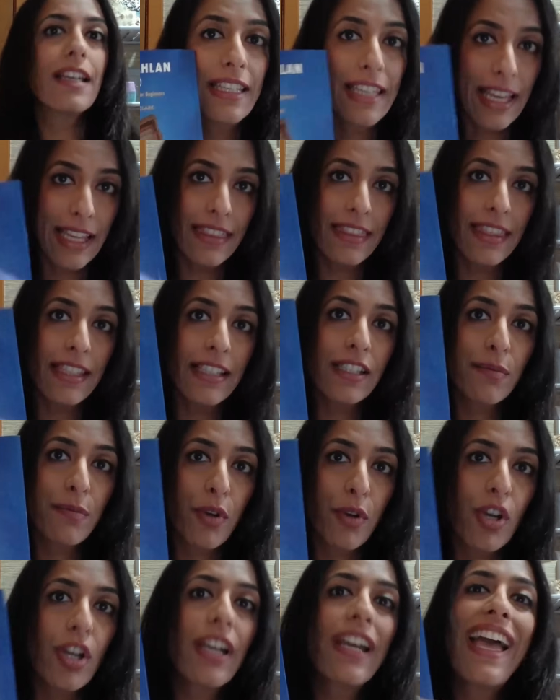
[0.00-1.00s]
get this
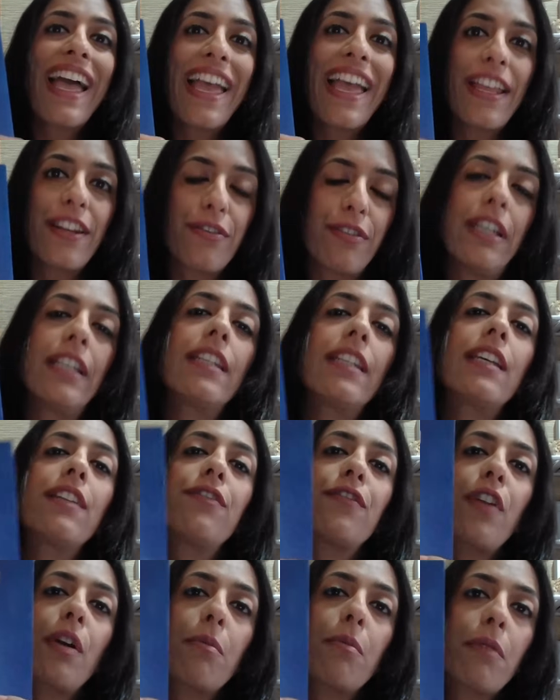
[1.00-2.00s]
book and read it
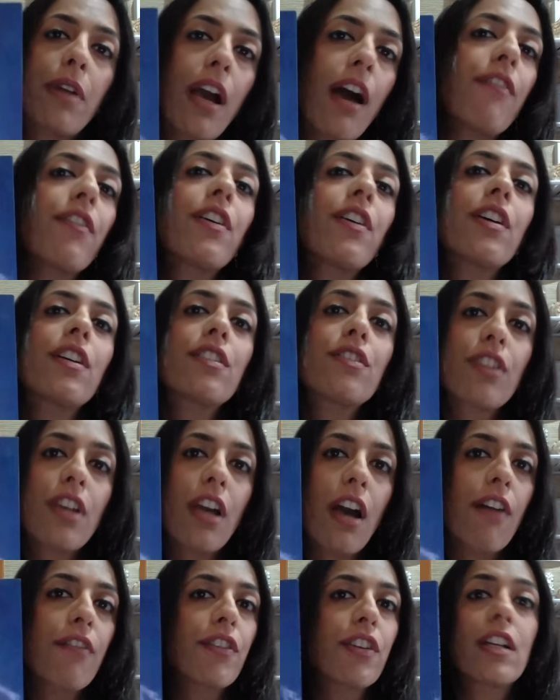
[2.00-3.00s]
from cover to
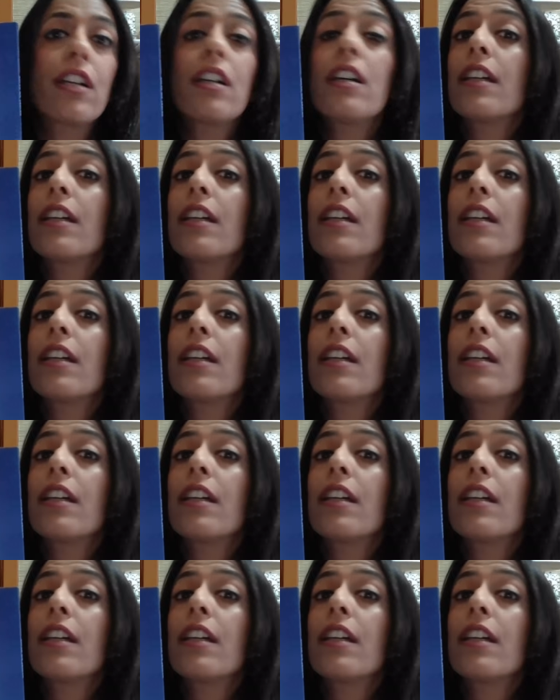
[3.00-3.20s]
cover.